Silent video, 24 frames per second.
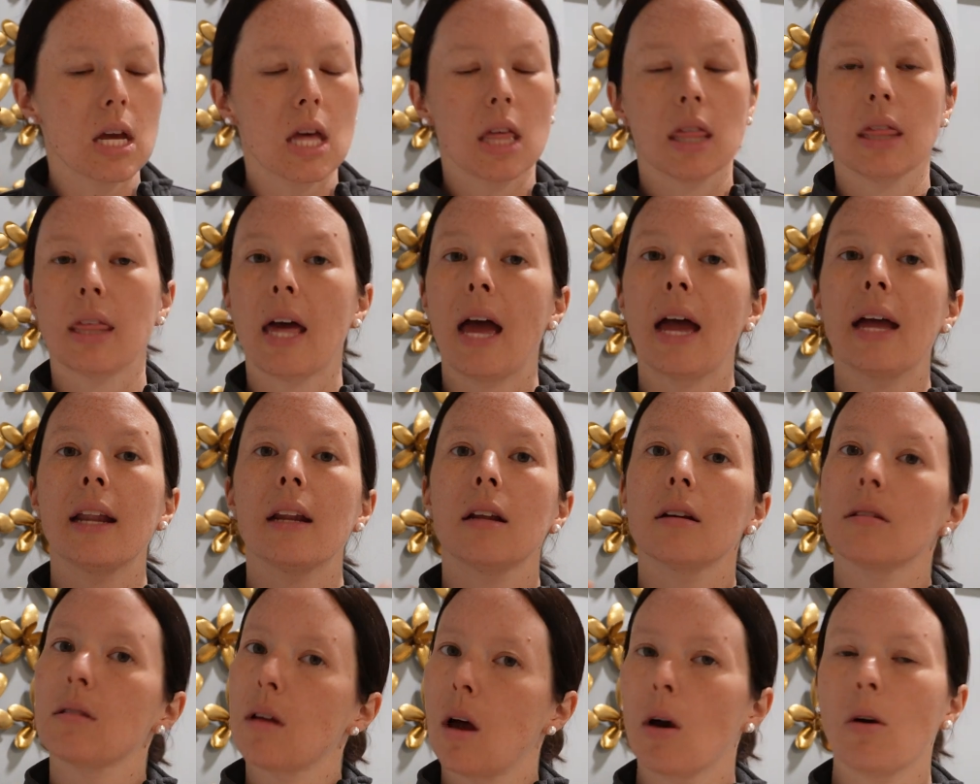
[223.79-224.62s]
then
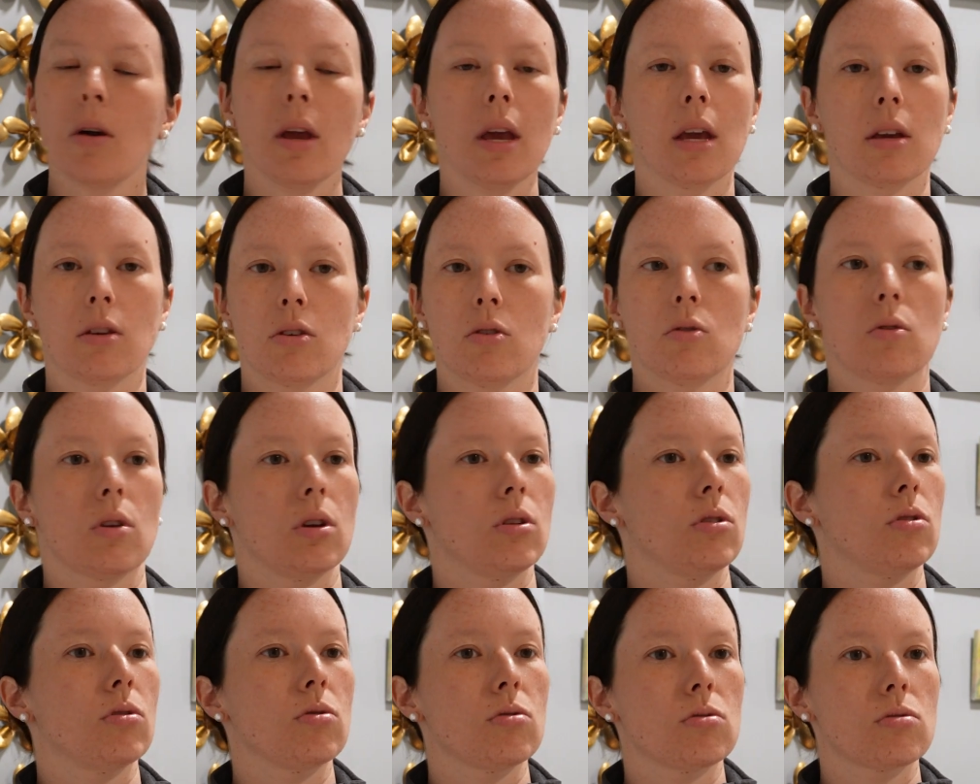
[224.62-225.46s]
okay, you can
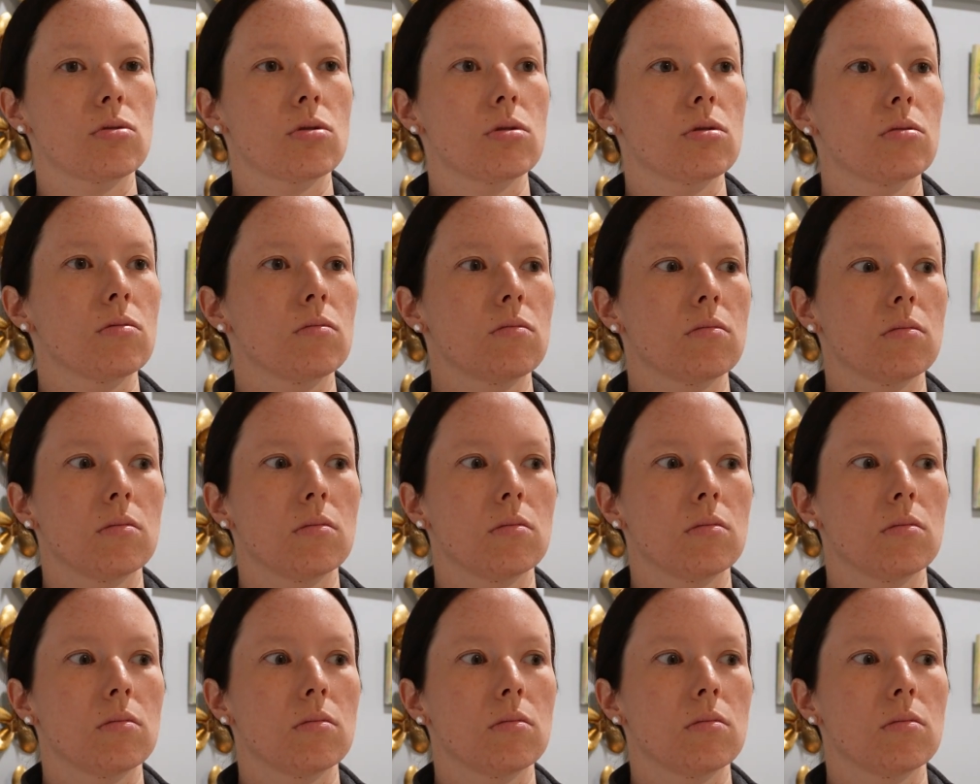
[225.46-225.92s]
use,